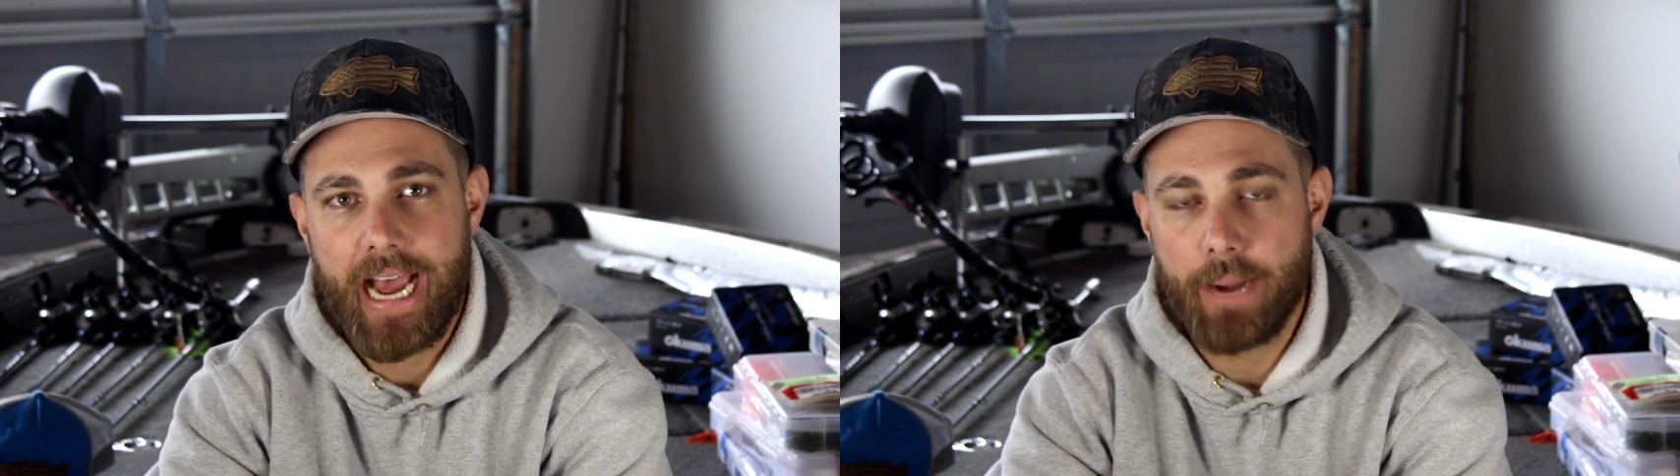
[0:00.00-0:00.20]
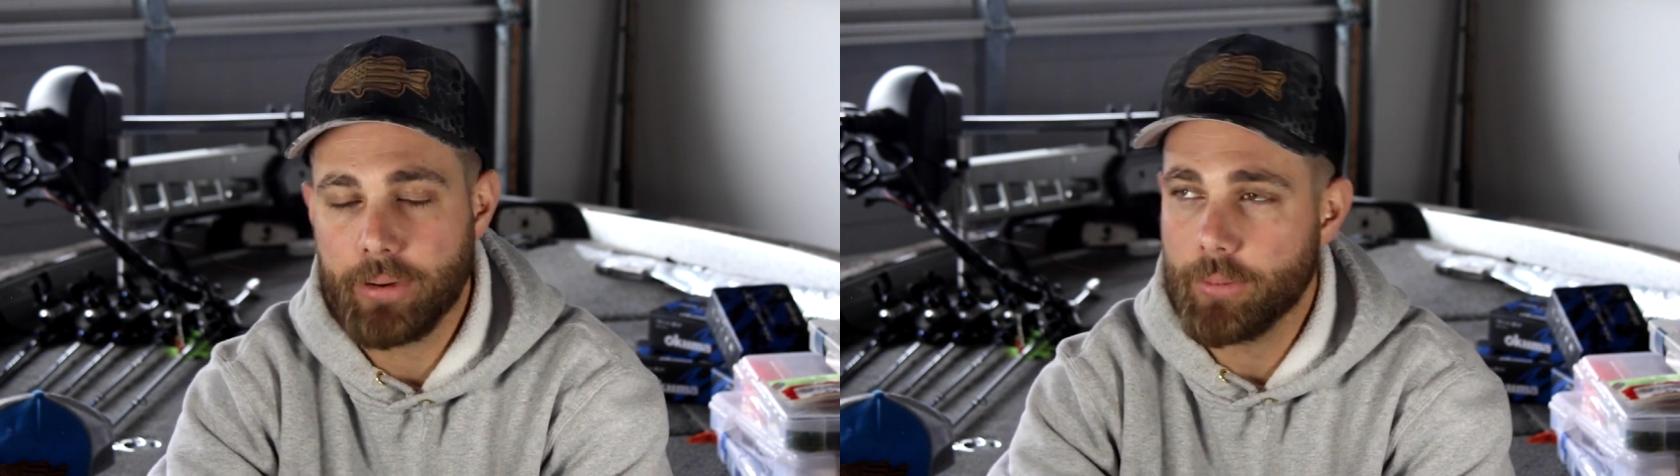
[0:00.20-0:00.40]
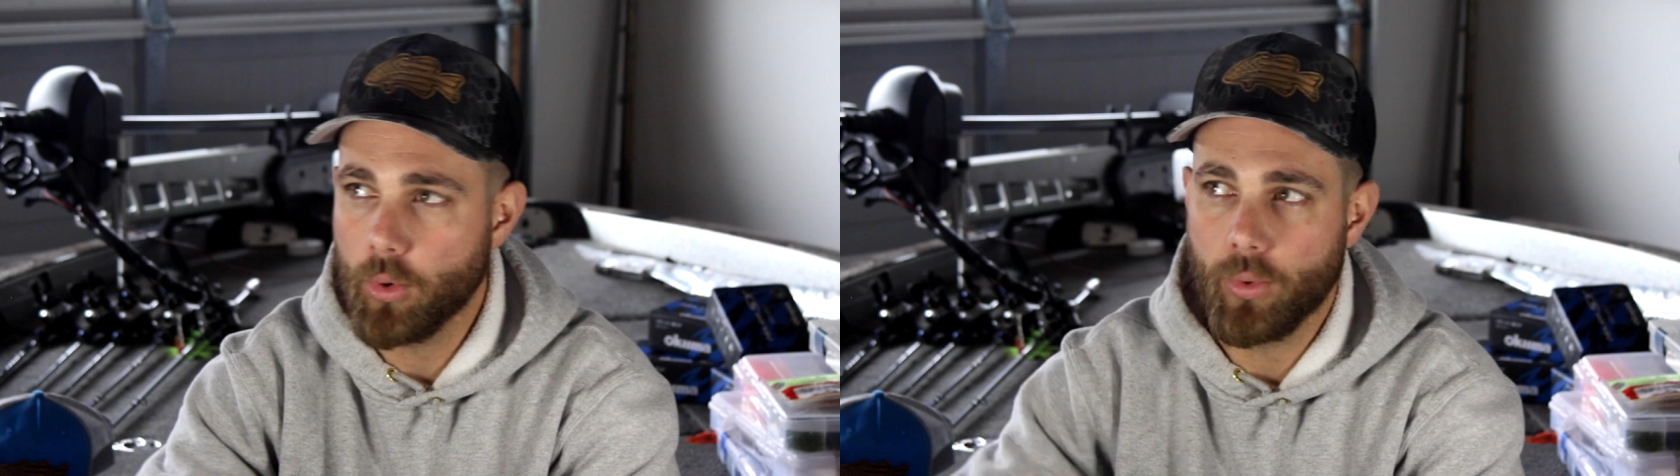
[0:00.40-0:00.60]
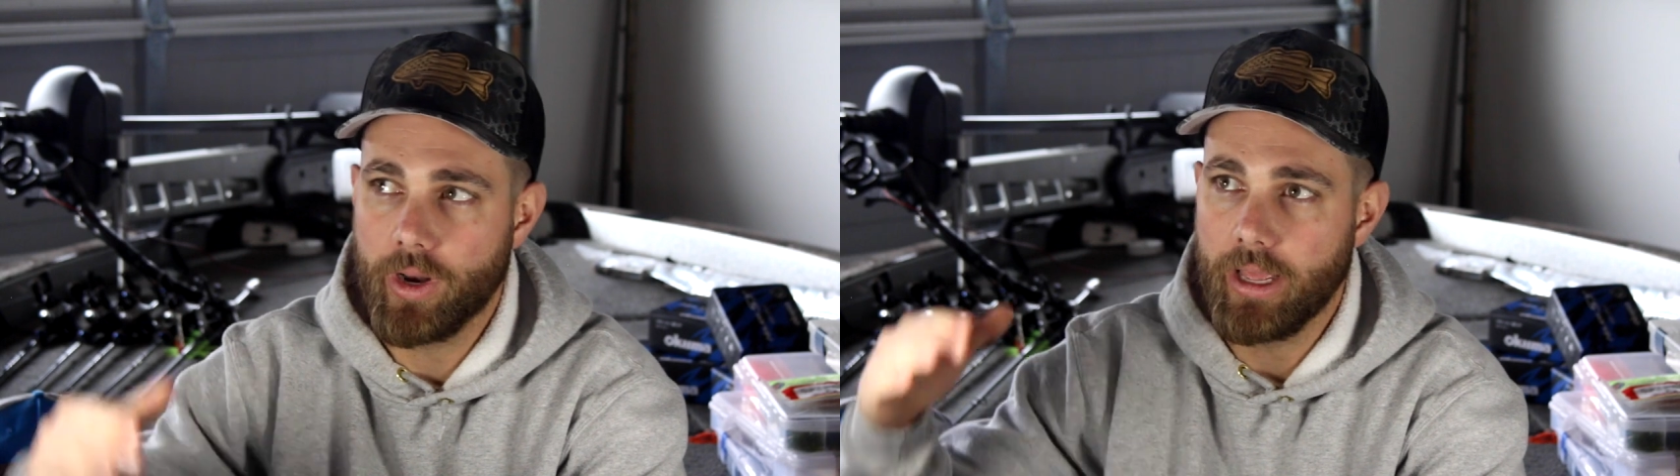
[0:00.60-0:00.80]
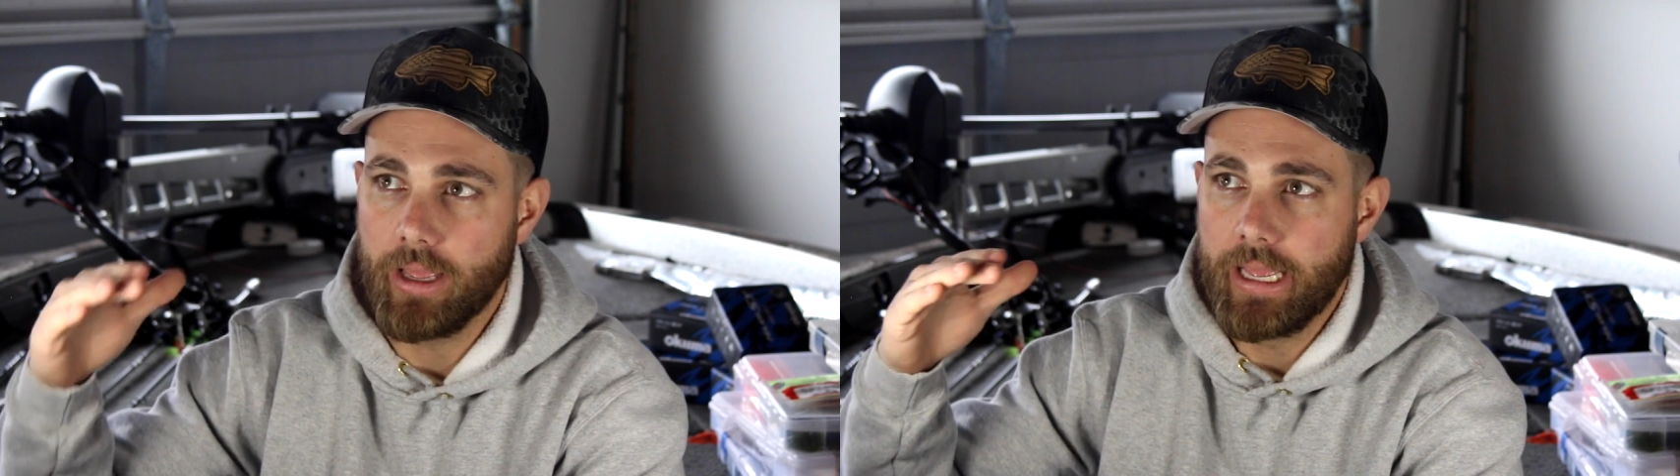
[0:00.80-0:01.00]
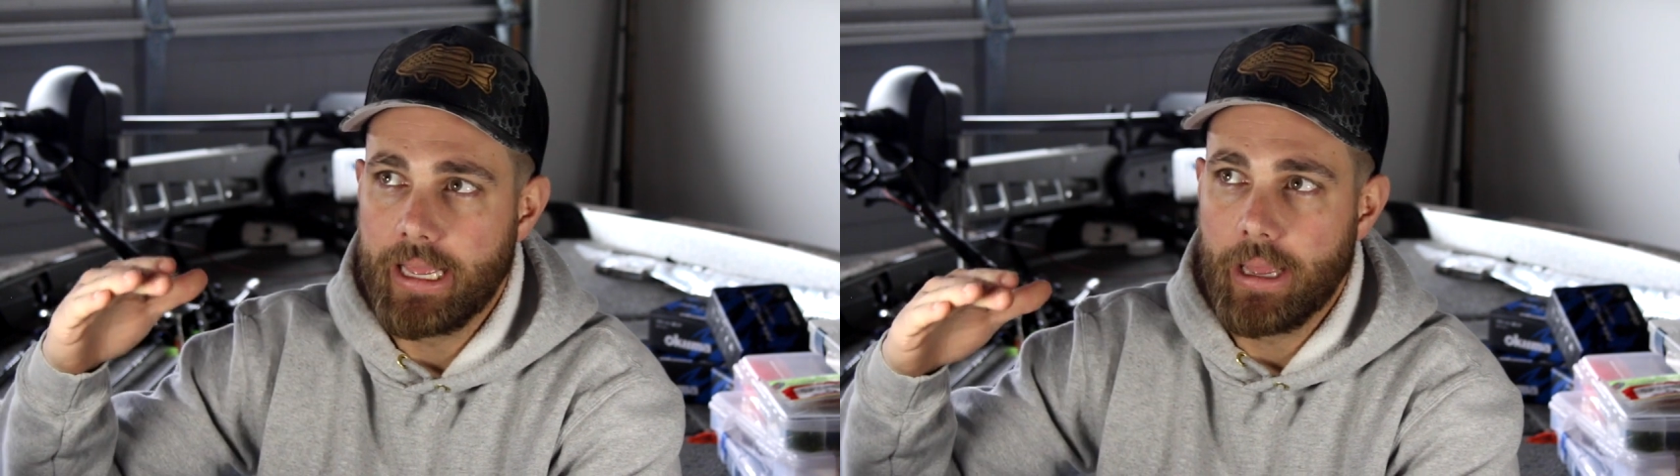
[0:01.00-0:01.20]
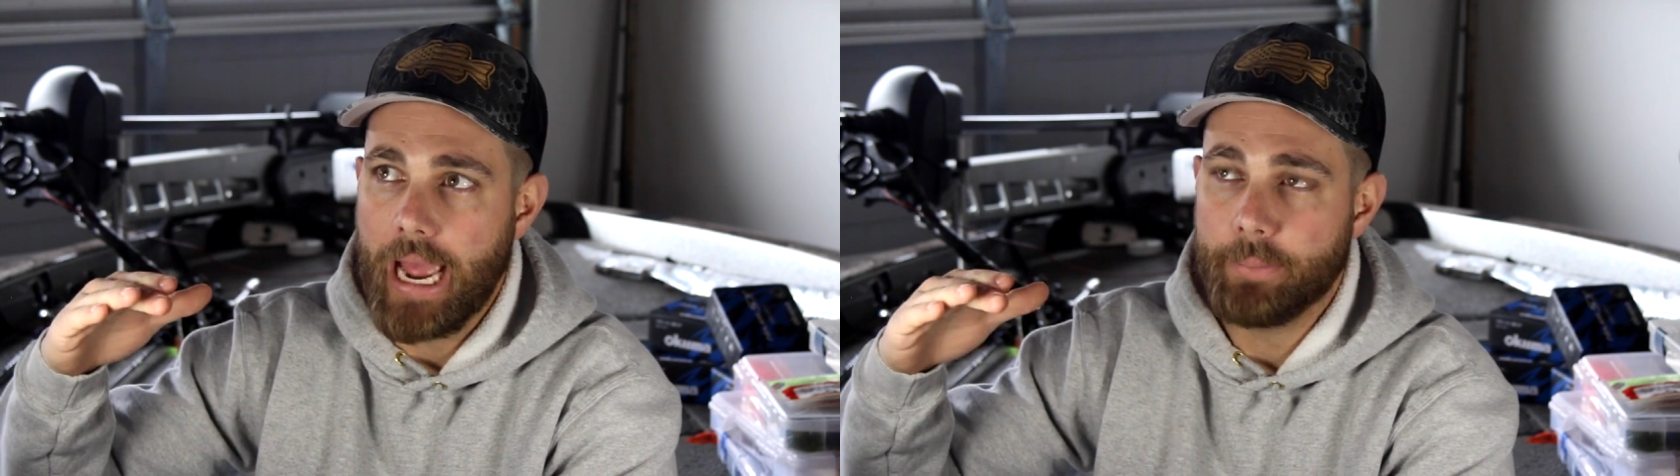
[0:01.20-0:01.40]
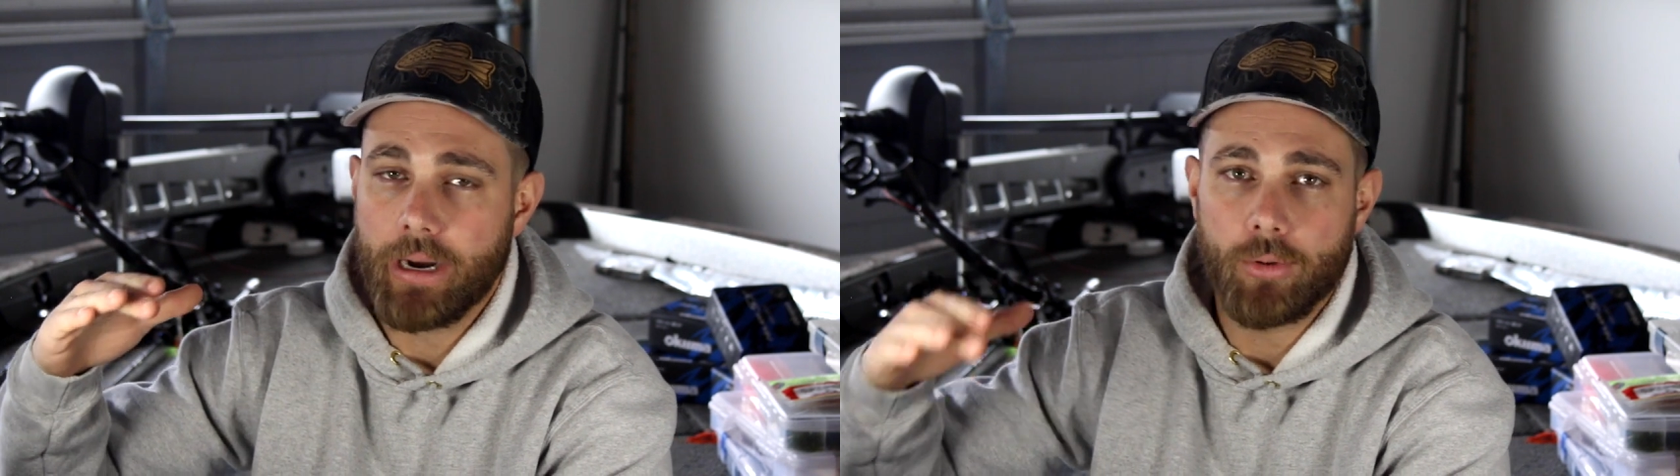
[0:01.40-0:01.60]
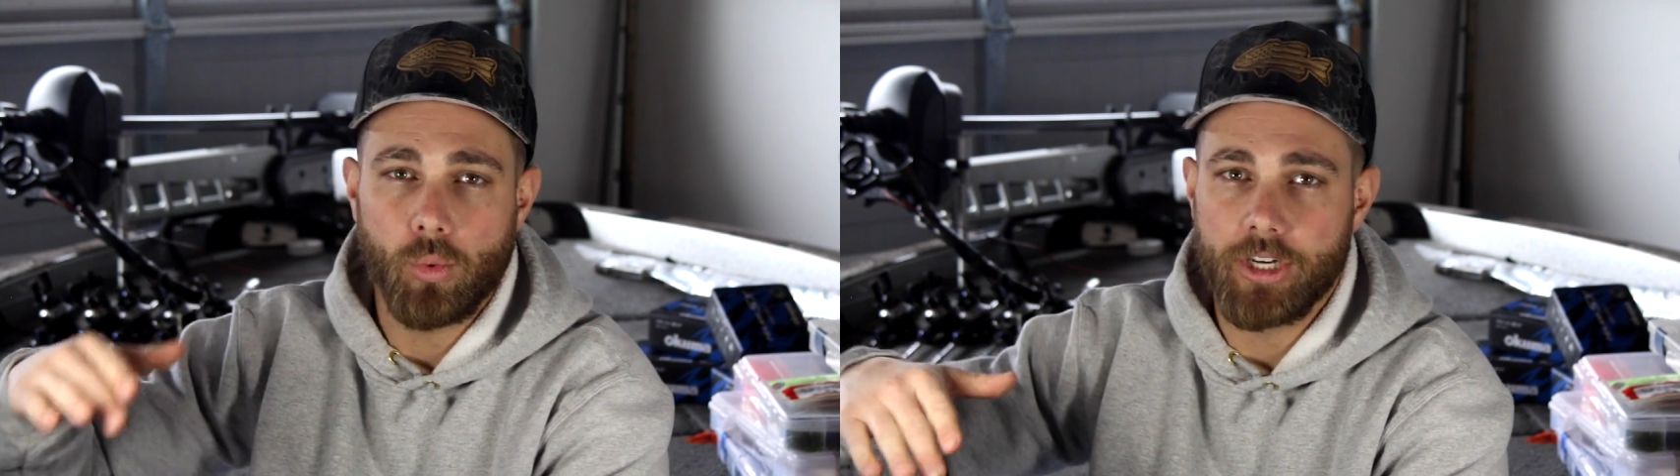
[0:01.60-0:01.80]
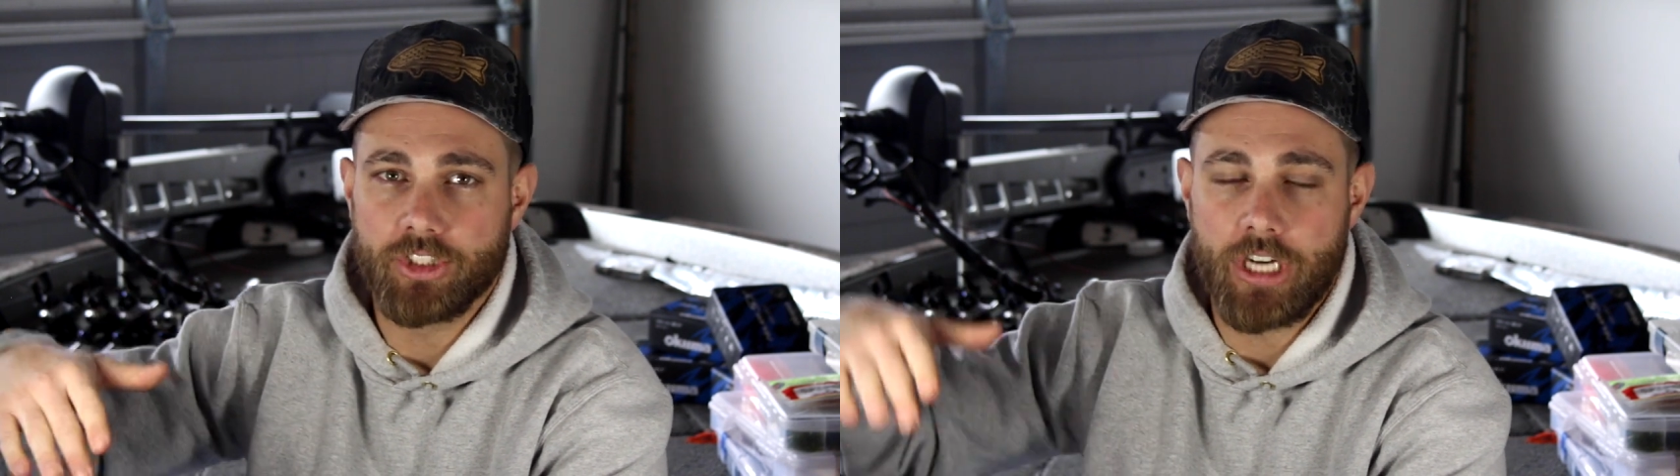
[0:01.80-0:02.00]
I probably would
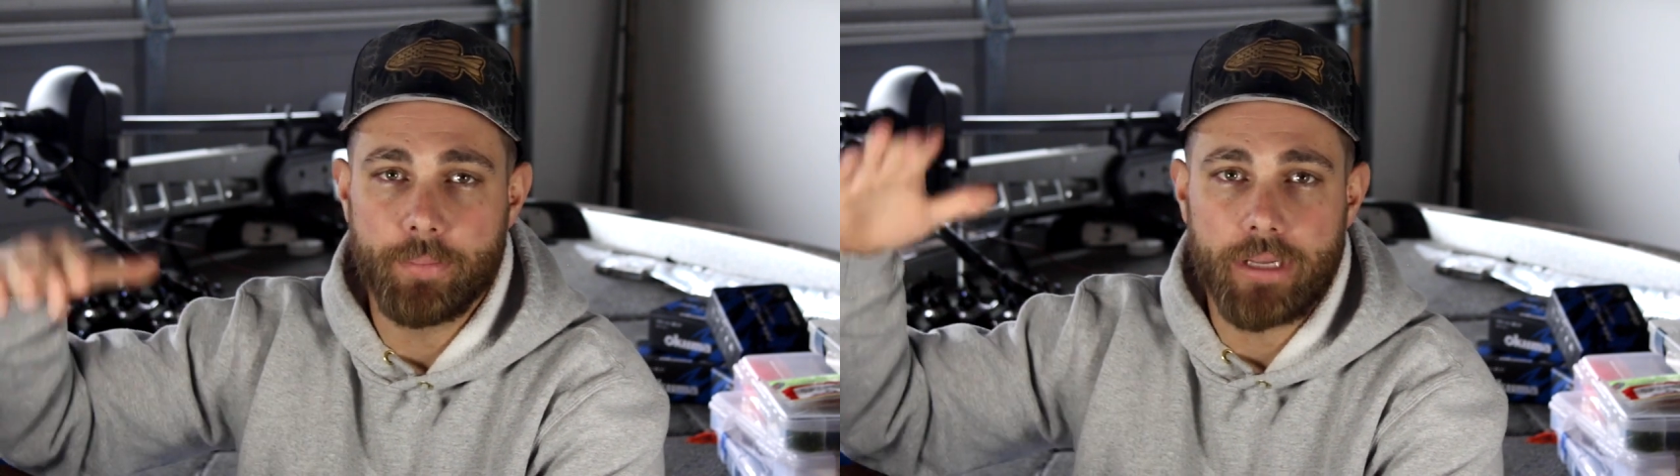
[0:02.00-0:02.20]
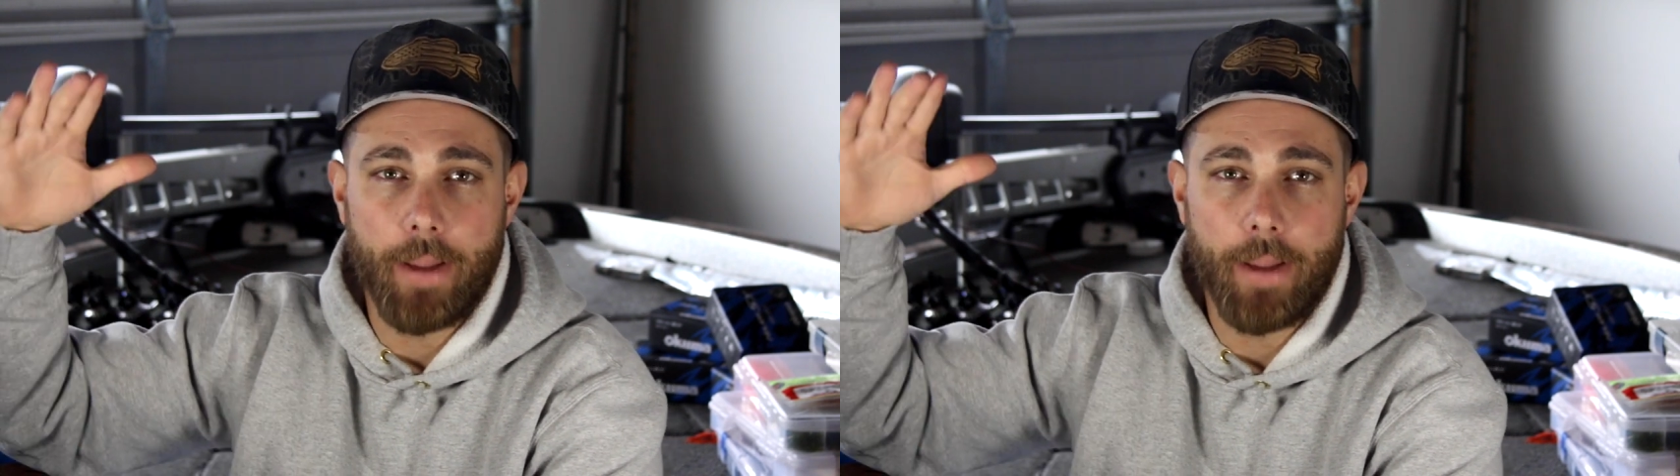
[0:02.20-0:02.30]
have jumped